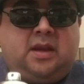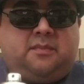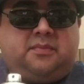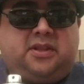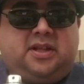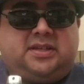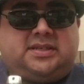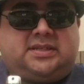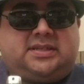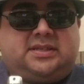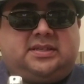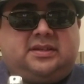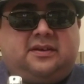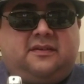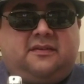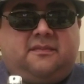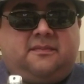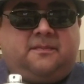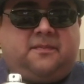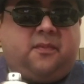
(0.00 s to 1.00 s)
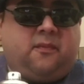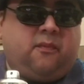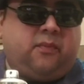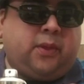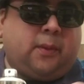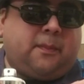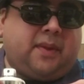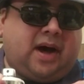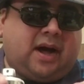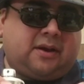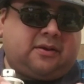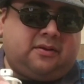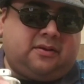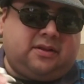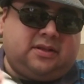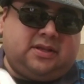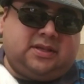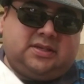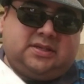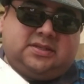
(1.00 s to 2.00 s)
Plus the
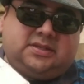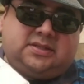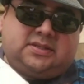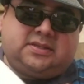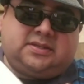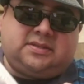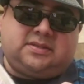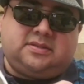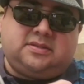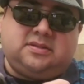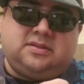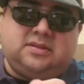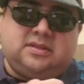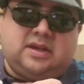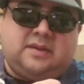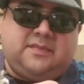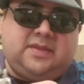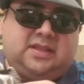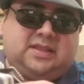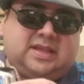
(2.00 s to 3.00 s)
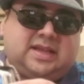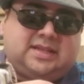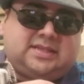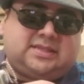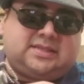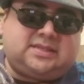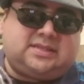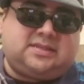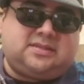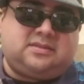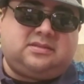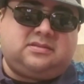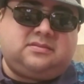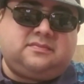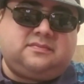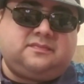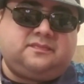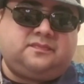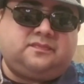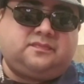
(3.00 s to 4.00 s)
bottle is, I mean, that's
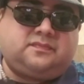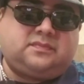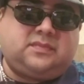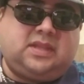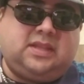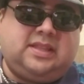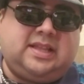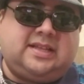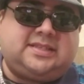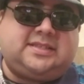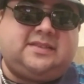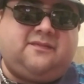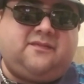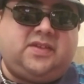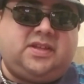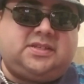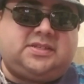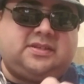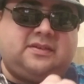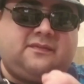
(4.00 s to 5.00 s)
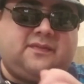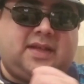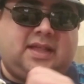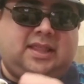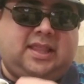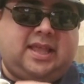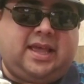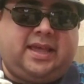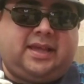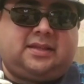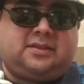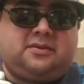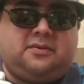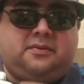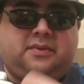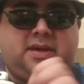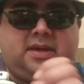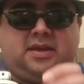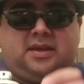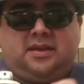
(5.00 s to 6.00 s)
inventive. I like the
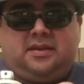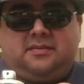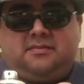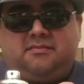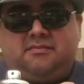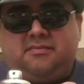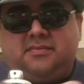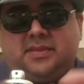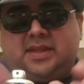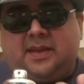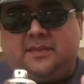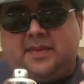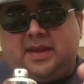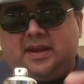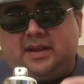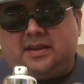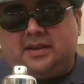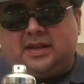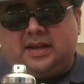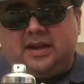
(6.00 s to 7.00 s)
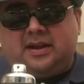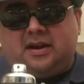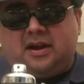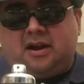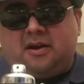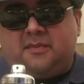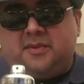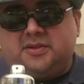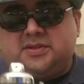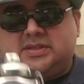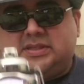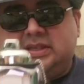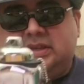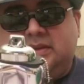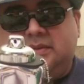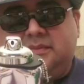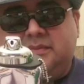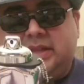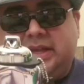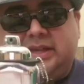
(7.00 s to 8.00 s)
way they made it kind of almost
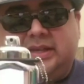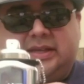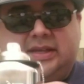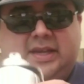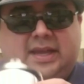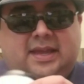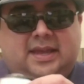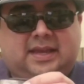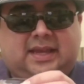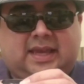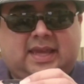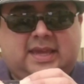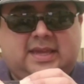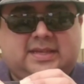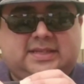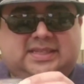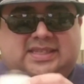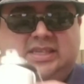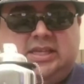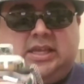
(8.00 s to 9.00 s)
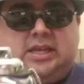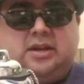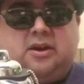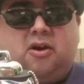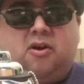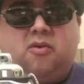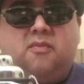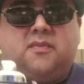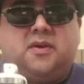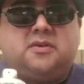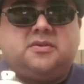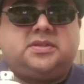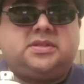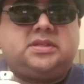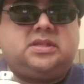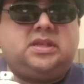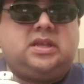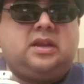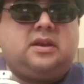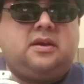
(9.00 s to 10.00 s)
seem like a canteen
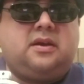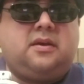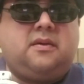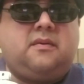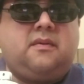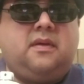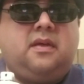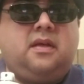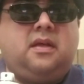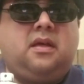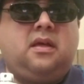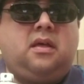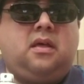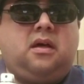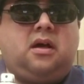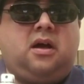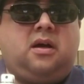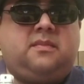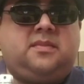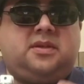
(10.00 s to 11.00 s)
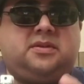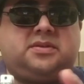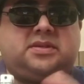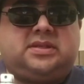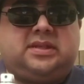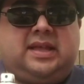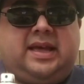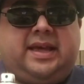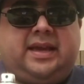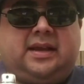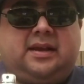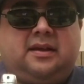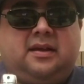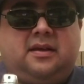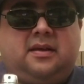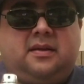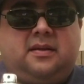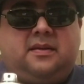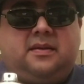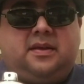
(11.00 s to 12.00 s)
almost, you know. Almost like
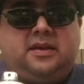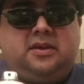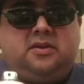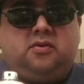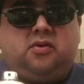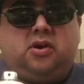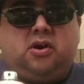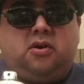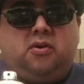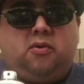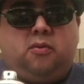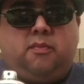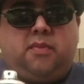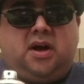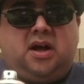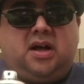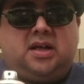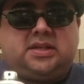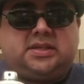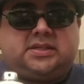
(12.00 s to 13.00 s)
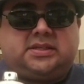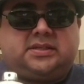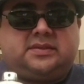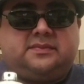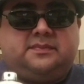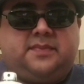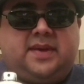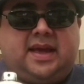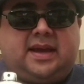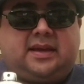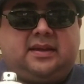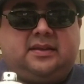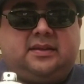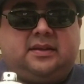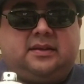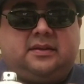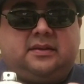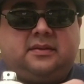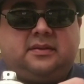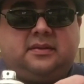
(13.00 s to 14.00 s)
Hugo Boss back in
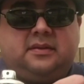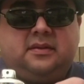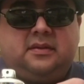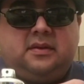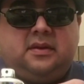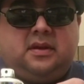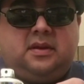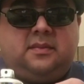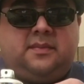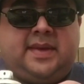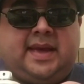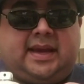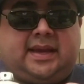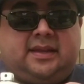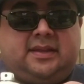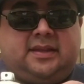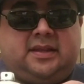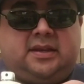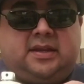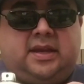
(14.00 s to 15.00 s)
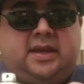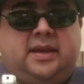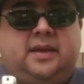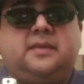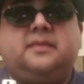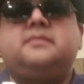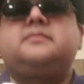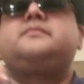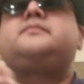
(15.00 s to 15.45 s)
the day.